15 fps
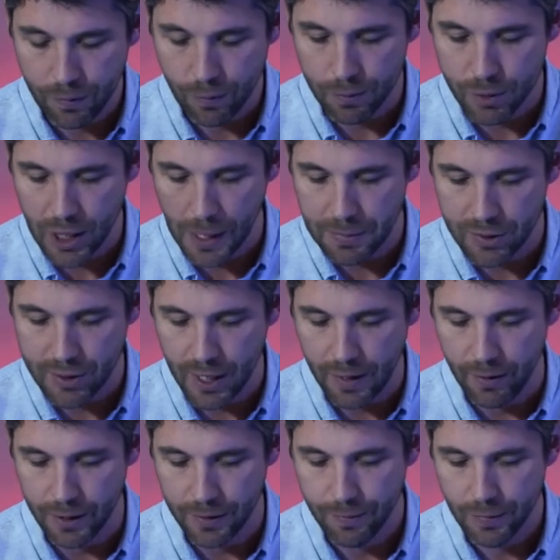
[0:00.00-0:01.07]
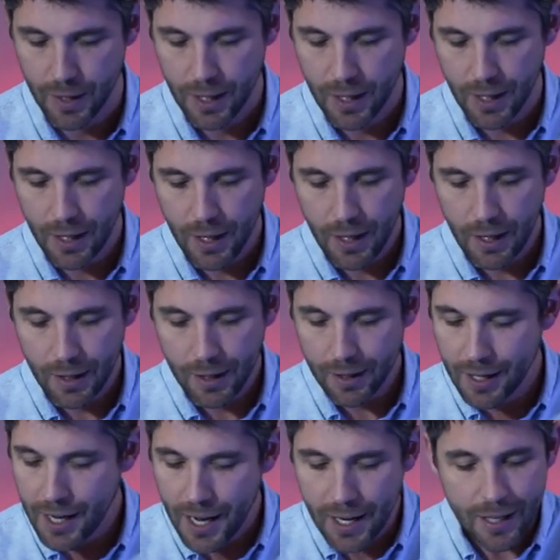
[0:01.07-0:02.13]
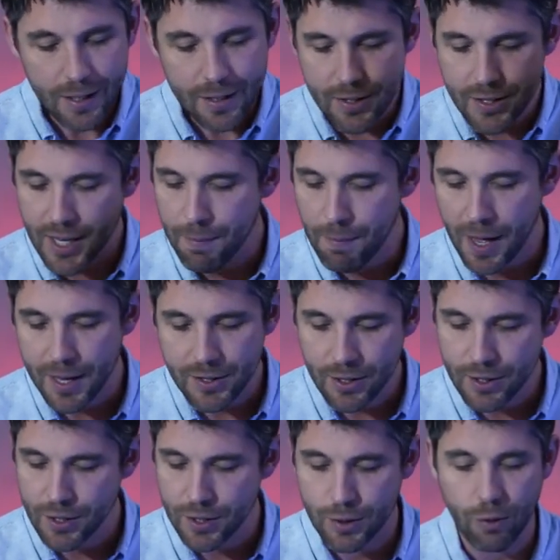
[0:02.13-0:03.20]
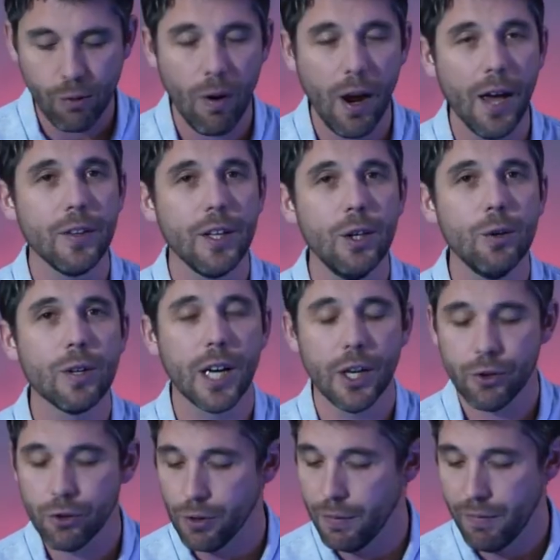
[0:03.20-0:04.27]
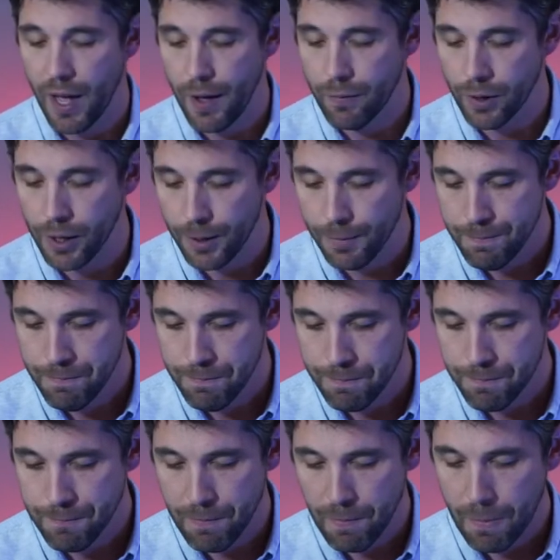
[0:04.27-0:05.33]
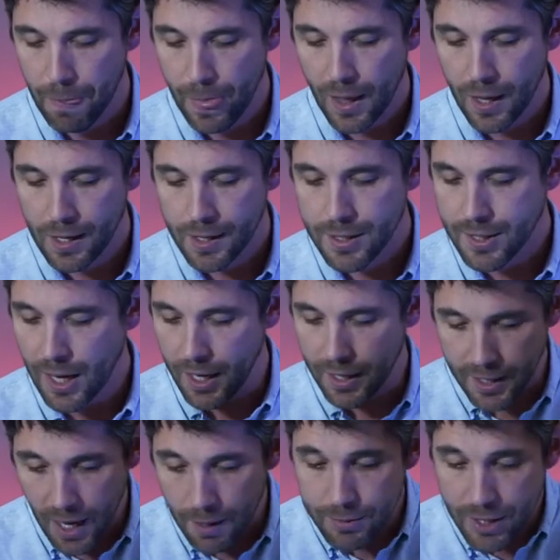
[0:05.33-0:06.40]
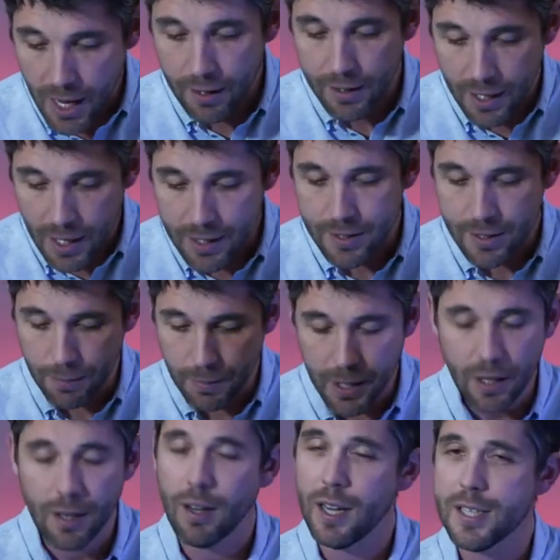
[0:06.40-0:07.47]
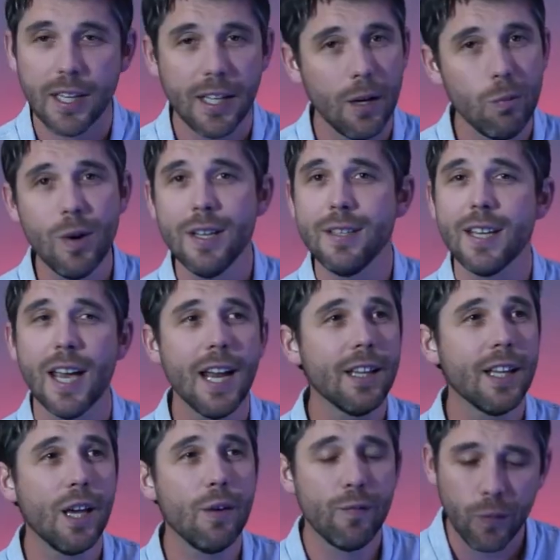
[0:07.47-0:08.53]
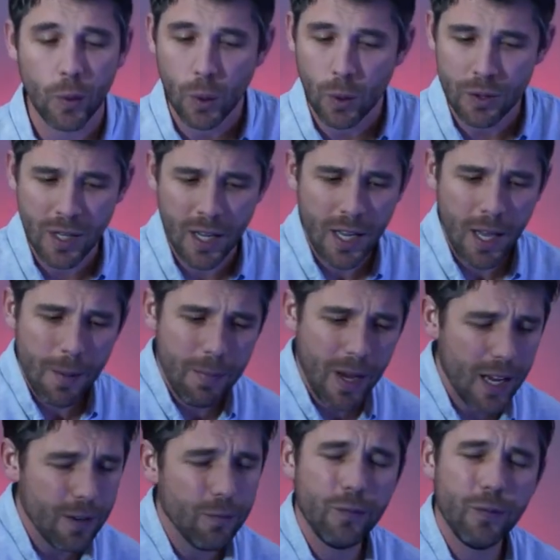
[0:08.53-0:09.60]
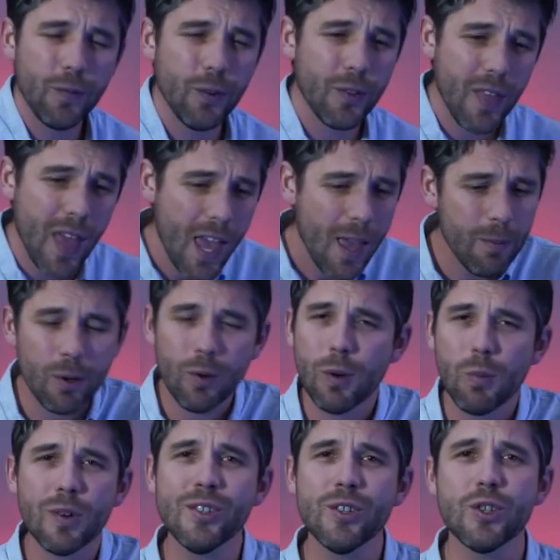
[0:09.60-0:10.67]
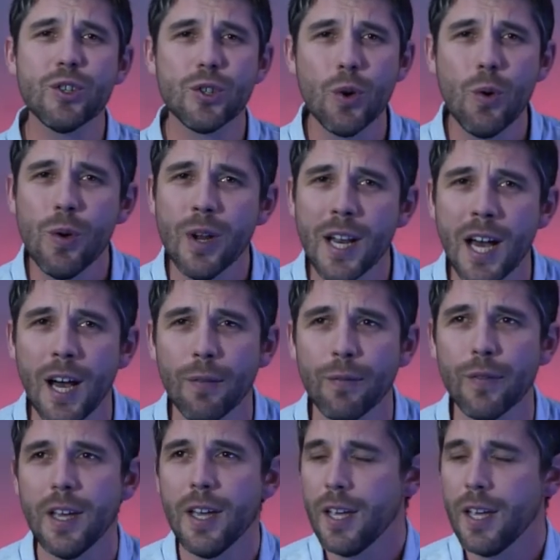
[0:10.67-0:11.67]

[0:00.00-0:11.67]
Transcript: from chapter 7, Gideon sent messages throughout the hill country of Ephraim saying, "Come down against the Midianites." And they went down and they fought. But for them, it wasn't soon enough.